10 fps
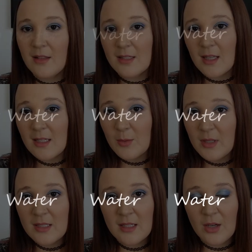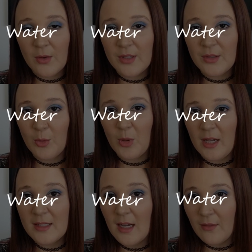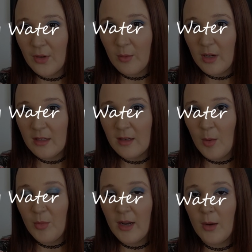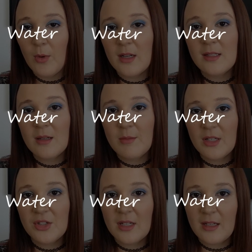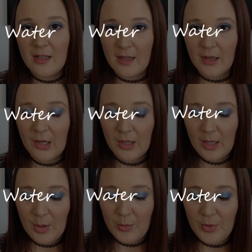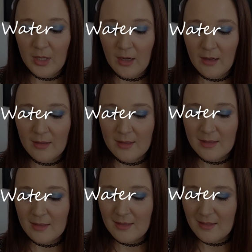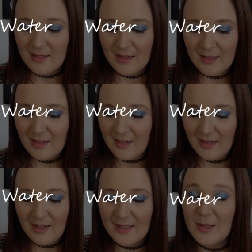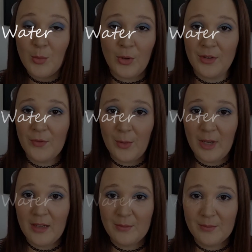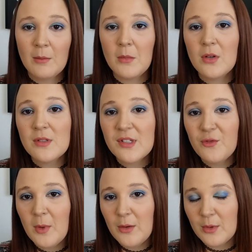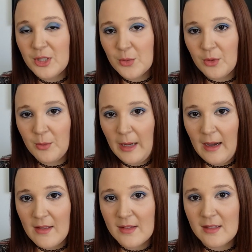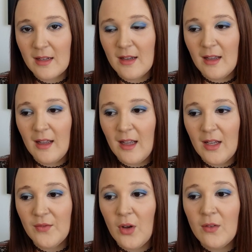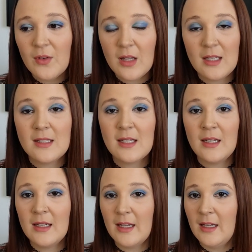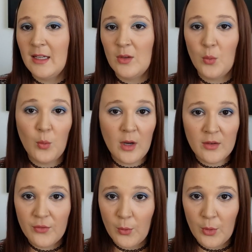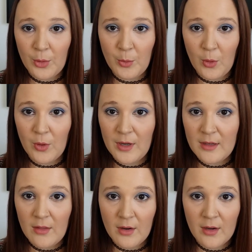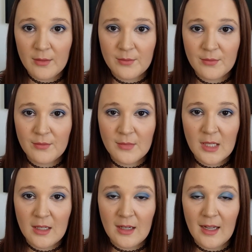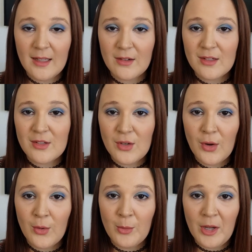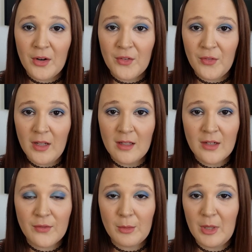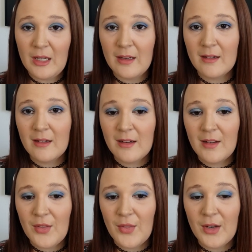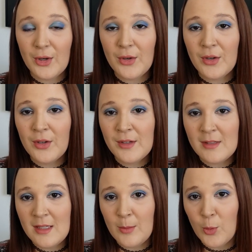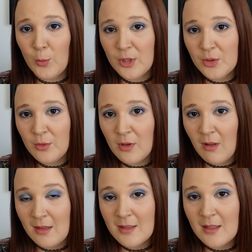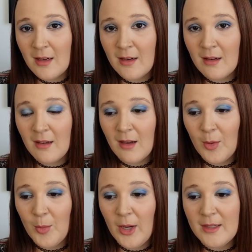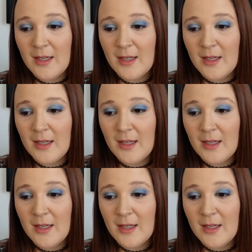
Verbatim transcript: This last one isn't going to apply to everyone, but I wanted to mention it here because it's important for me. Most of my ritual baths involve cleansing in one form or another. And there is no better feeling for me than a good deep ritual cleansing by